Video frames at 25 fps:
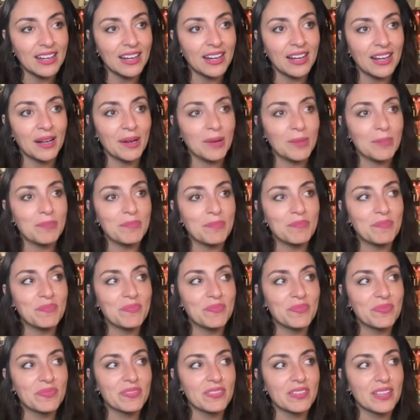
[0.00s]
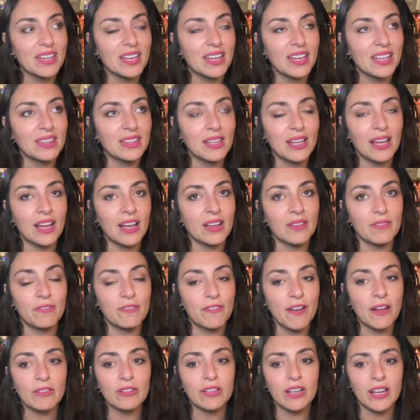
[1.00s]
I
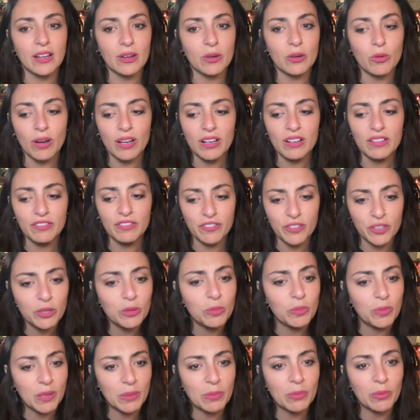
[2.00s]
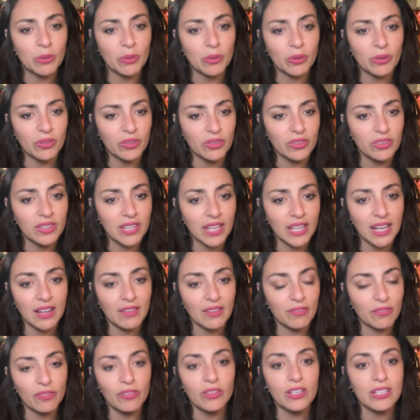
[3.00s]
found quite a few people that
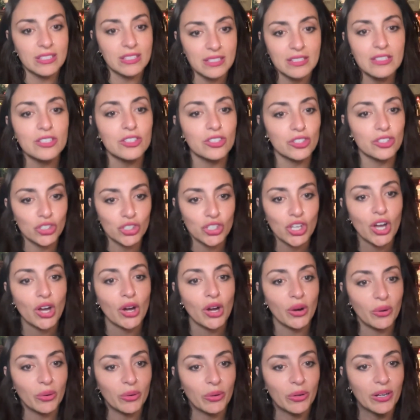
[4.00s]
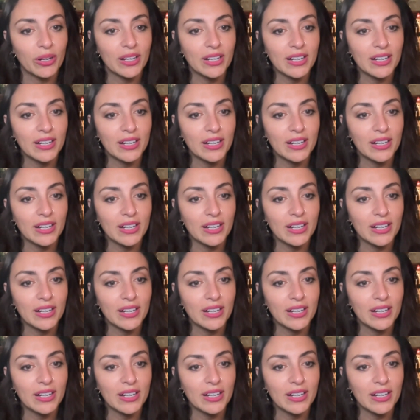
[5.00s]
have listened to the show